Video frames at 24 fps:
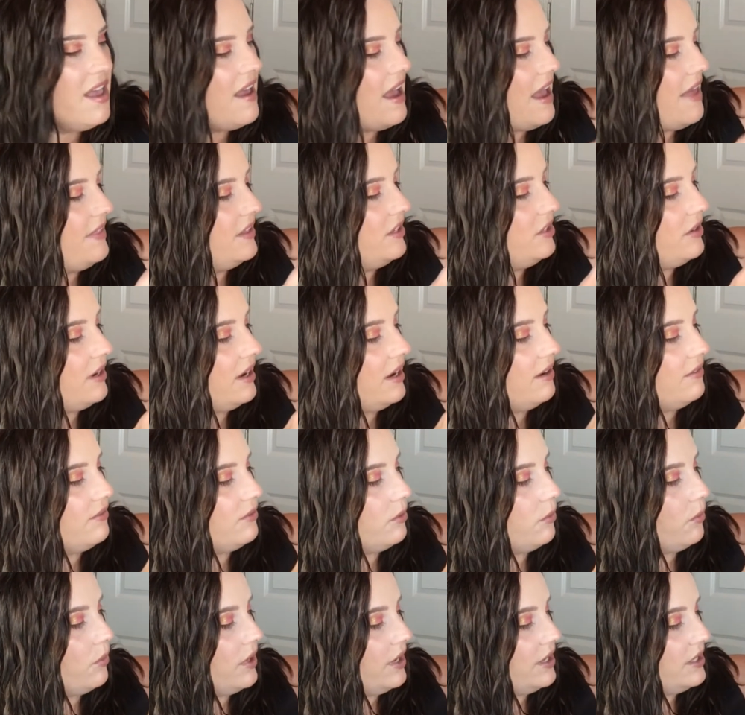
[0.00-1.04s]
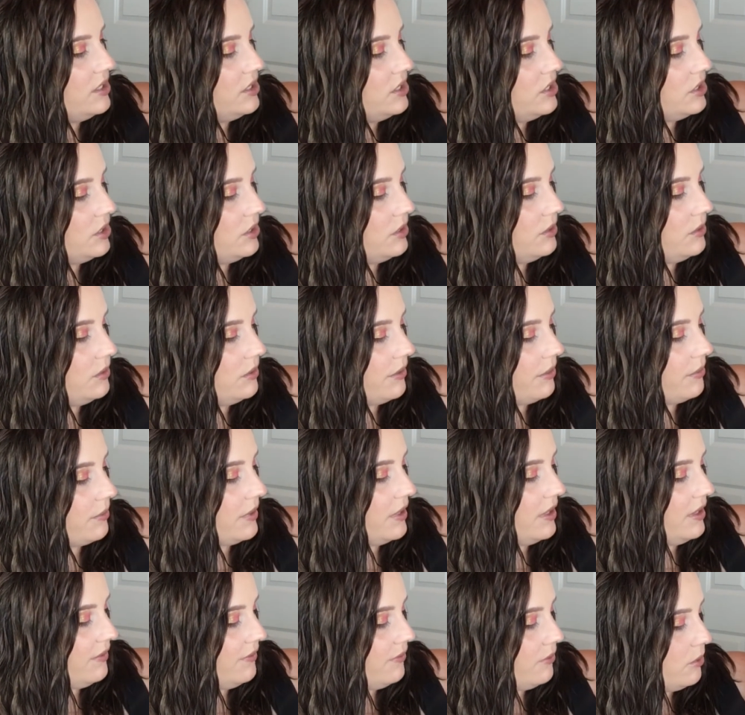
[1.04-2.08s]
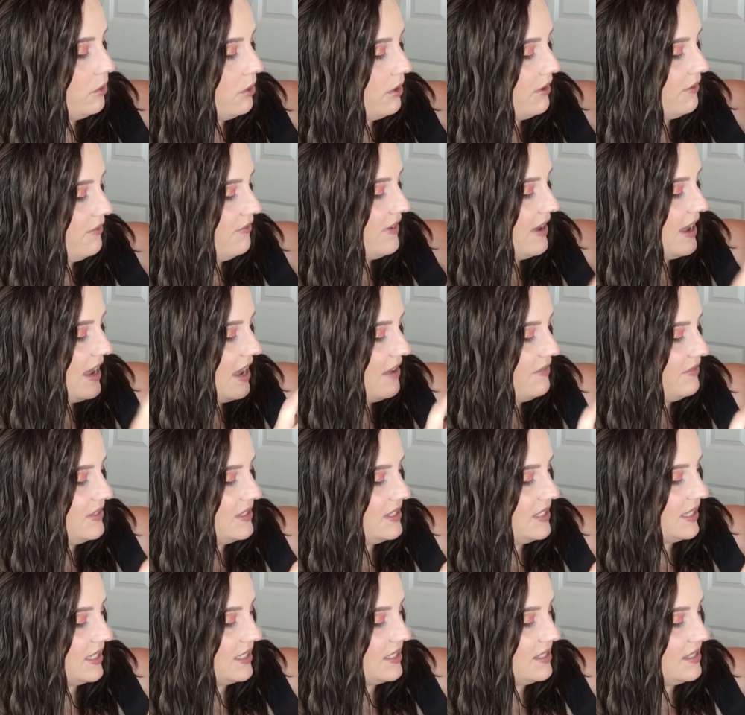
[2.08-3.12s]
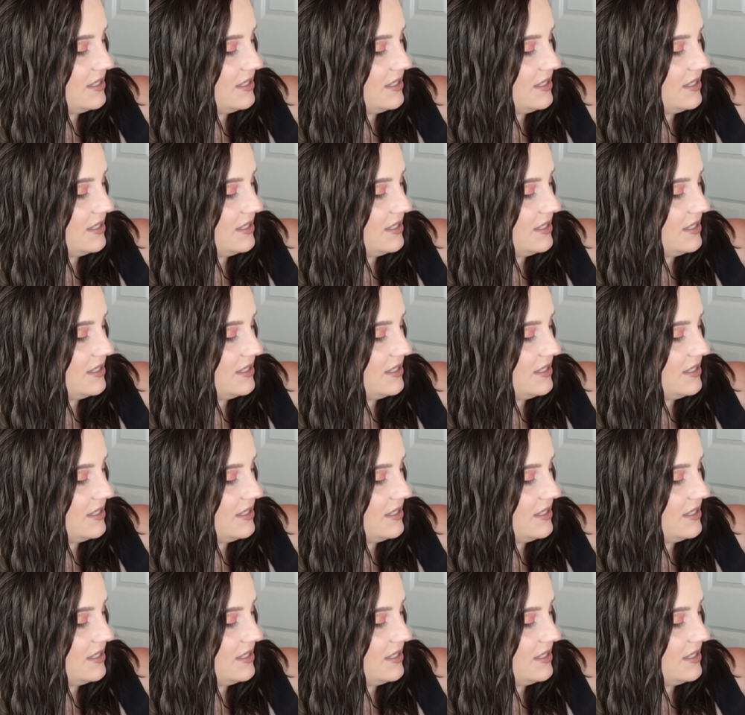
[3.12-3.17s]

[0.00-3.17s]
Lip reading: And then you have 1, 2, 3, 4, 5, 6,